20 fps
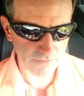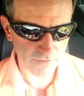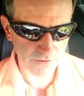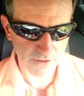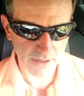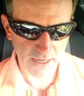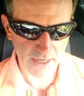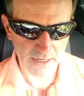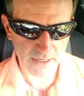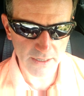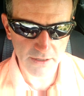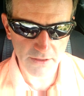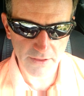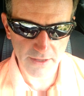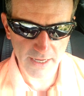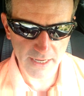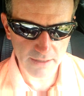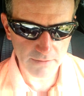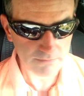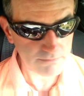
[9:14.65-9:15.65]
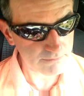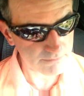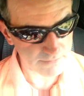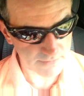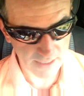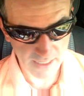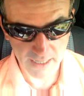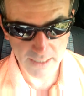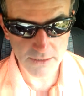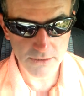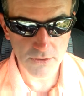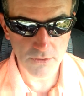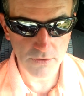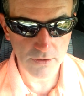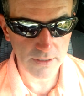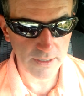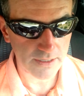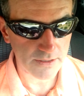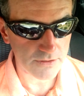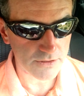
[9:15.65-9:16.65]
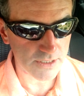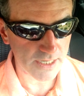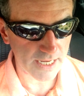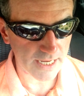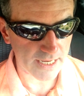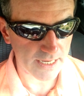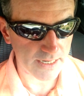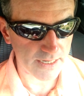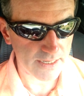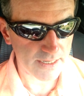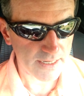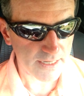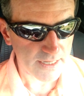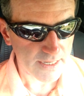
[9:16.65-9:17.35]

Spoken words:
If you're not into that, I certainly understand.